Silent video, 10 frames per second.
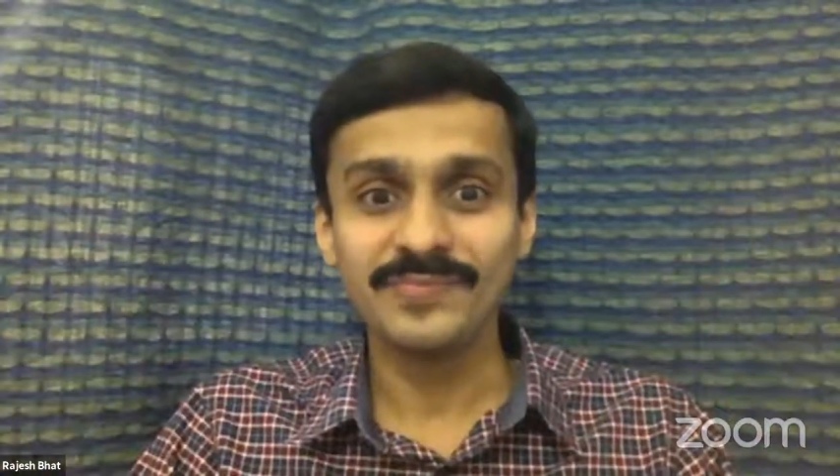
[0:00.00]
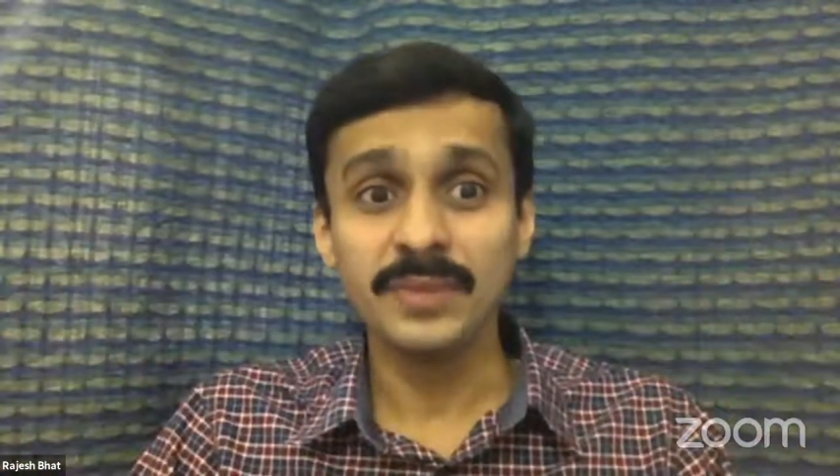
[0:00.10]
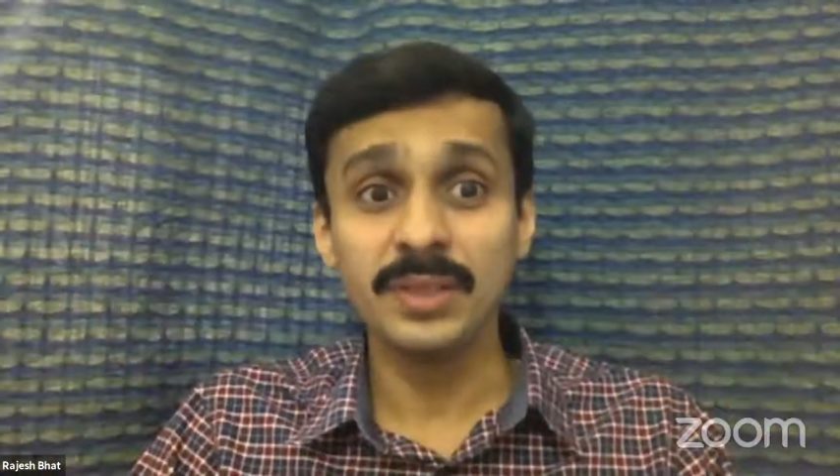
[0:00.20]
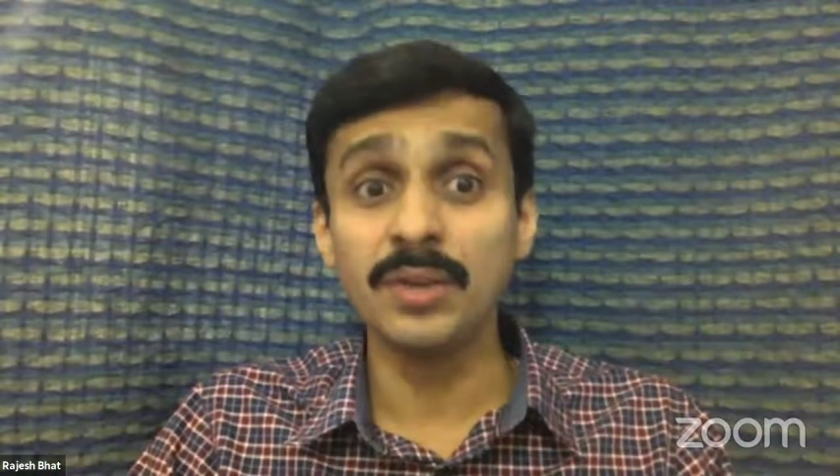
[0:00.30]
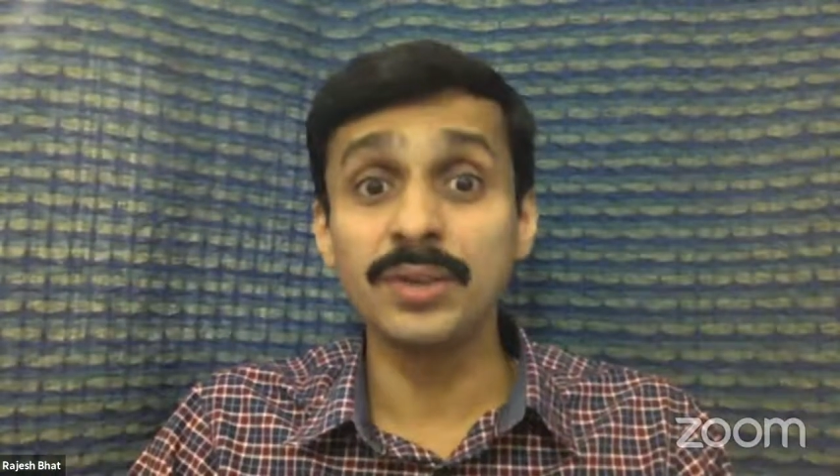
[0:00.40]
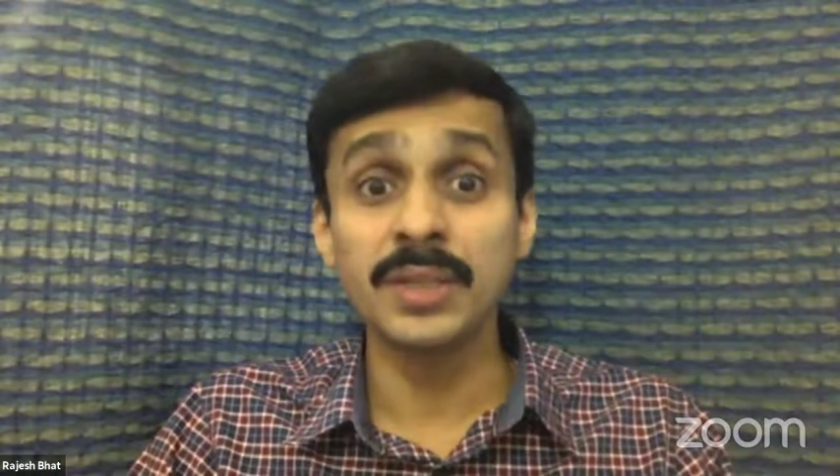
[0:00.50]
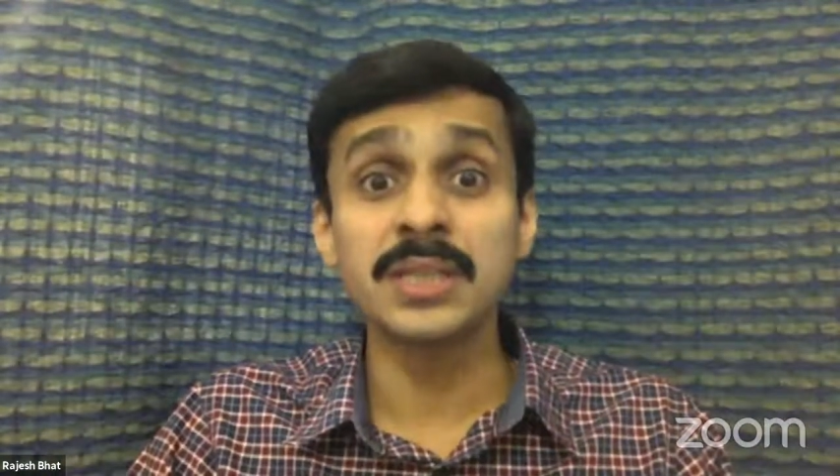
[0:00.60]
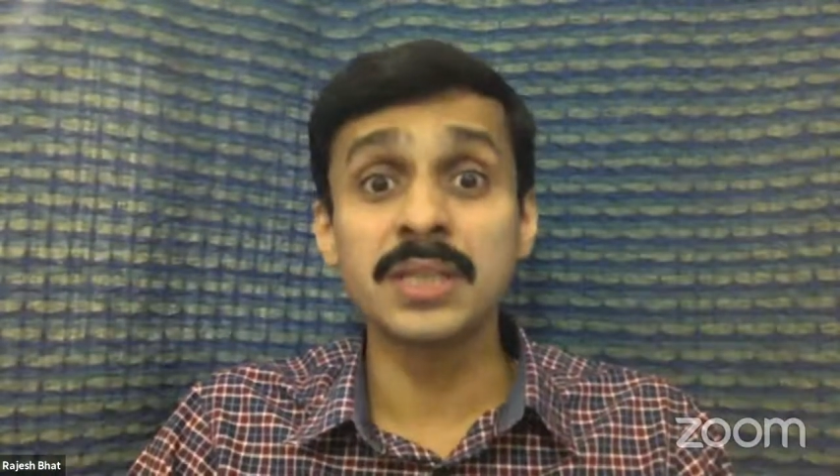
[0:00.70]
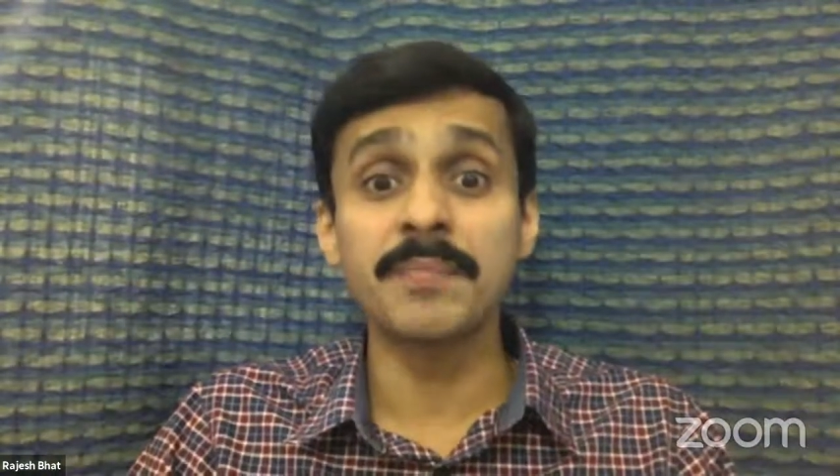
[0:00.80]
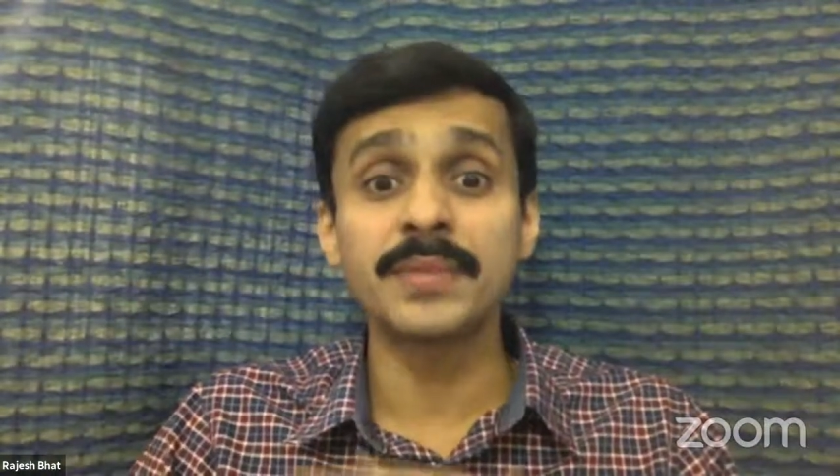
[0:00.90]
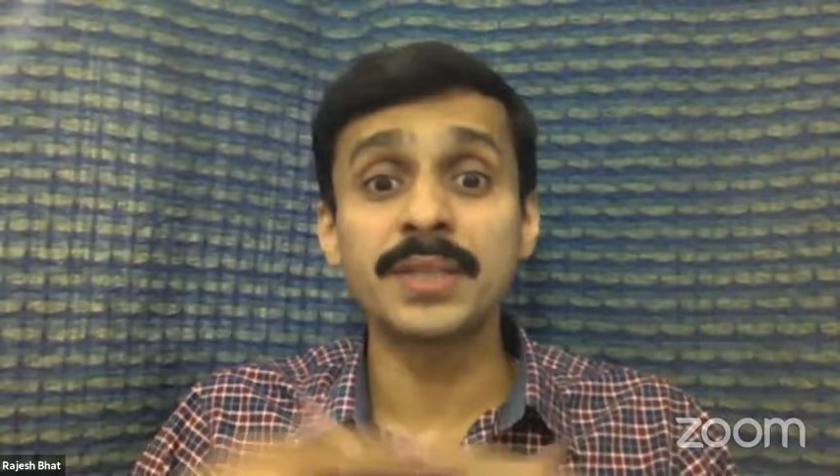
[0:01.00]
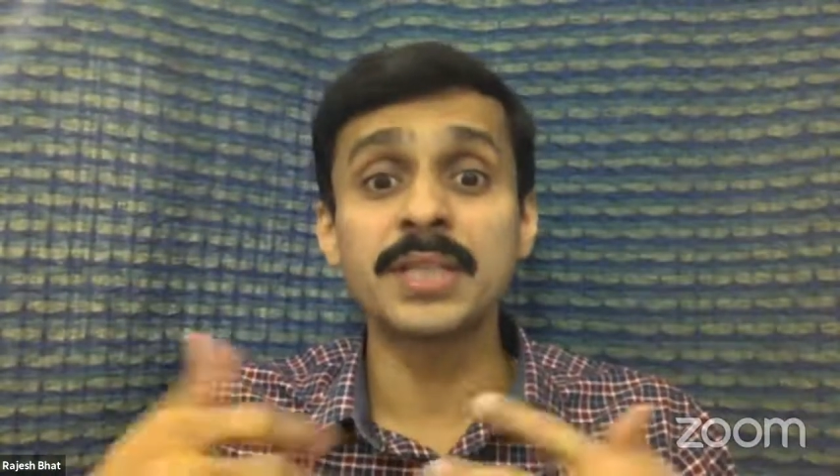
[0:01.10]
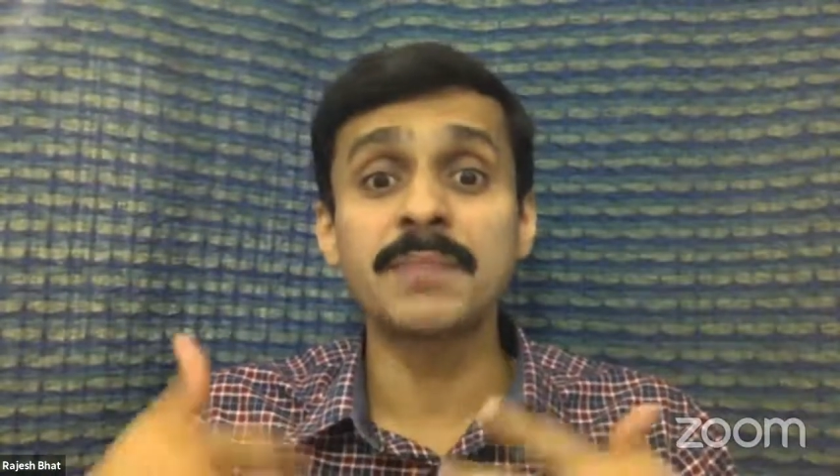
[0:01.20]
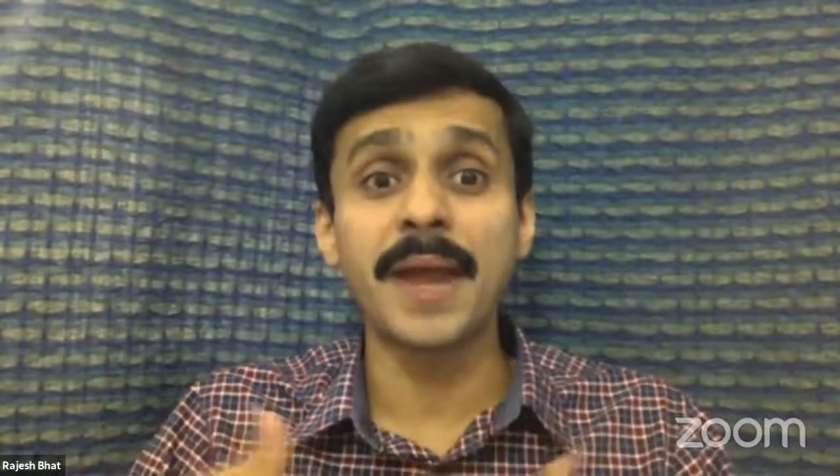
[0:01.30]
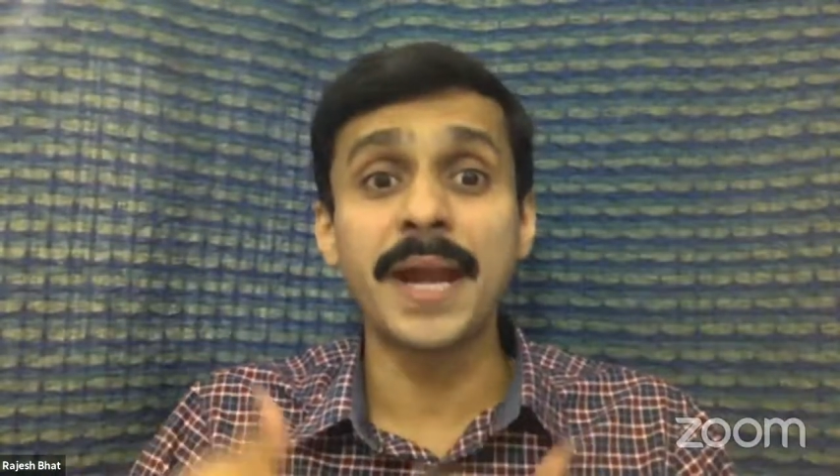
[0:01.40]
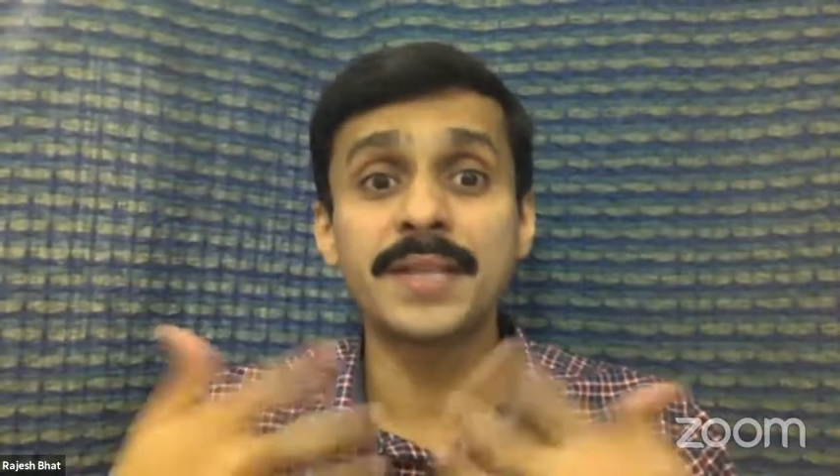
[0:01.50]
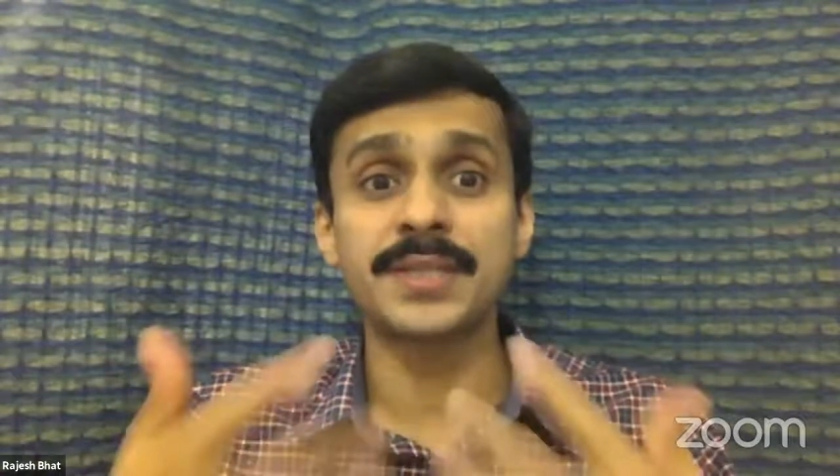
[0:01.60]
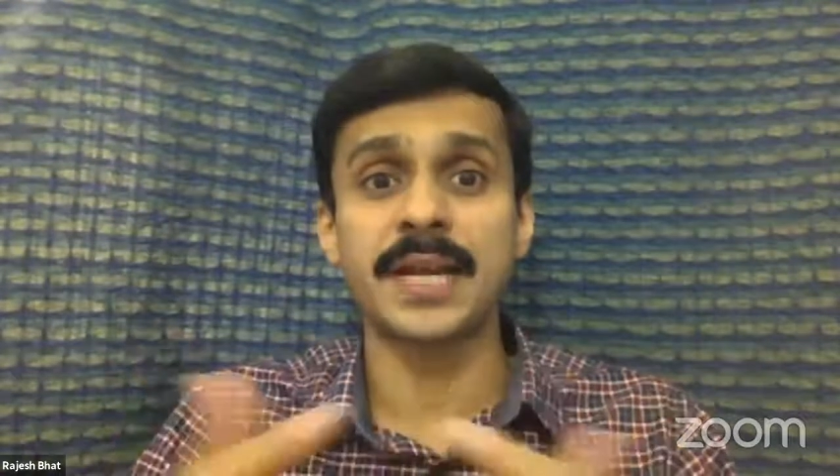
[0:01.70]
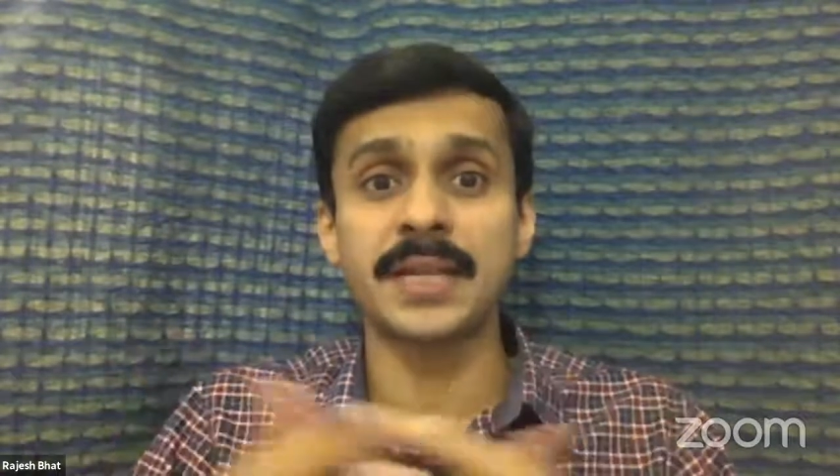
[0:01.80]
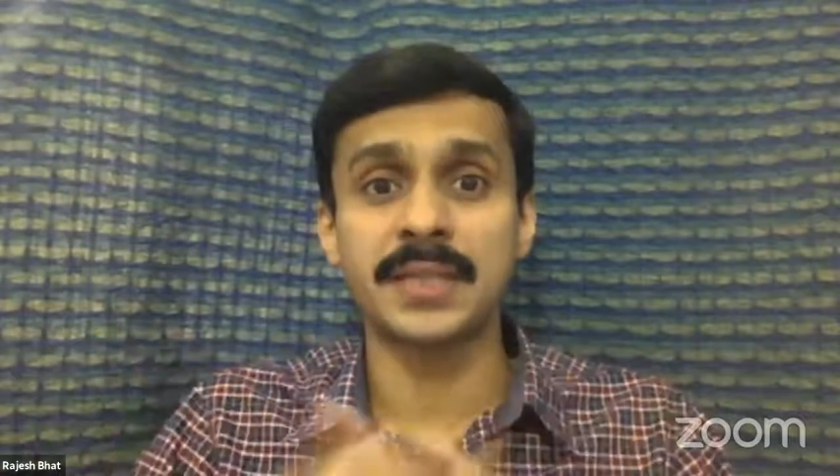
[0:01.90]
Now this is a
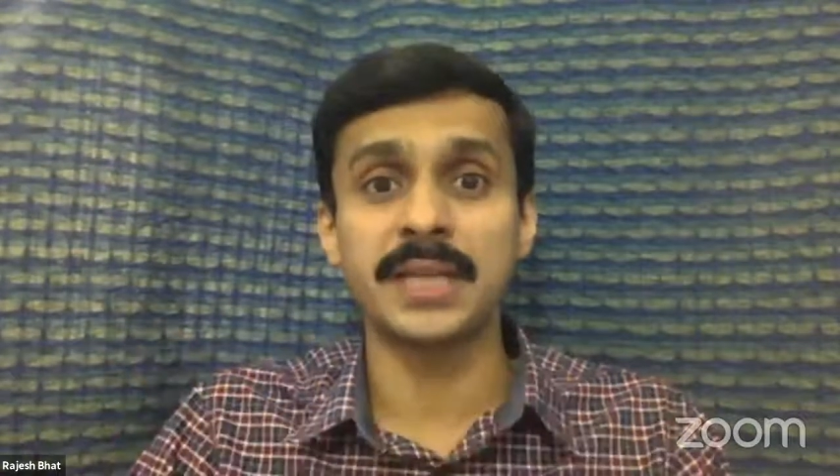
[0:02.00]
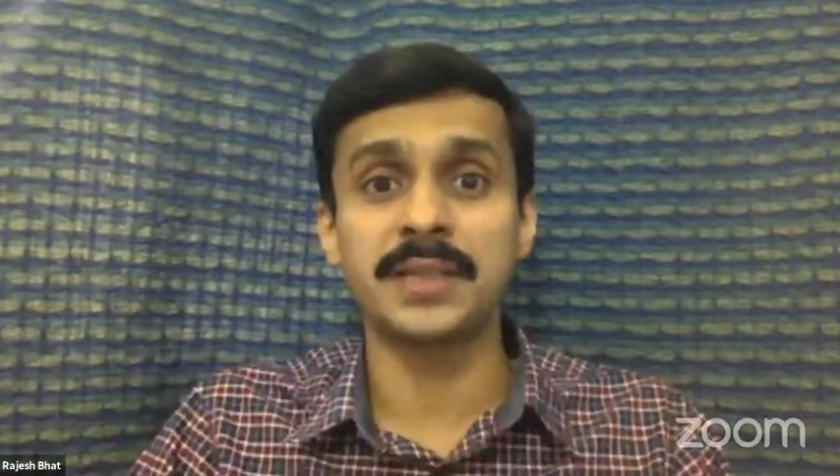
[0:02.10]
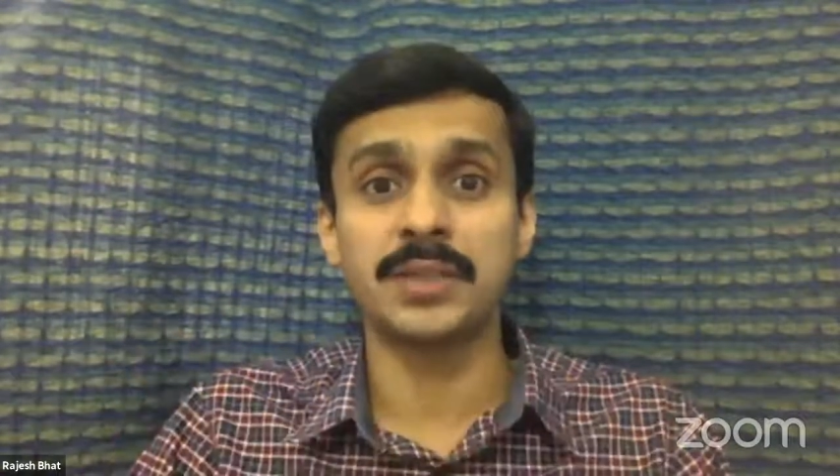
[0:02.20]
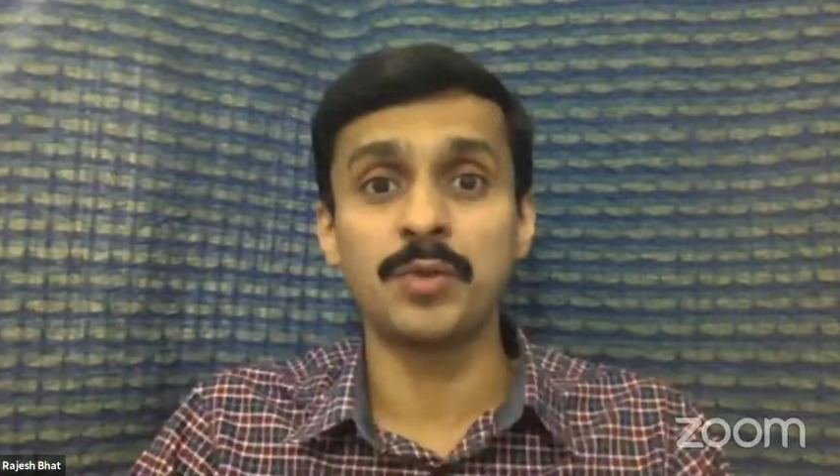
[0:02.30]
mindset that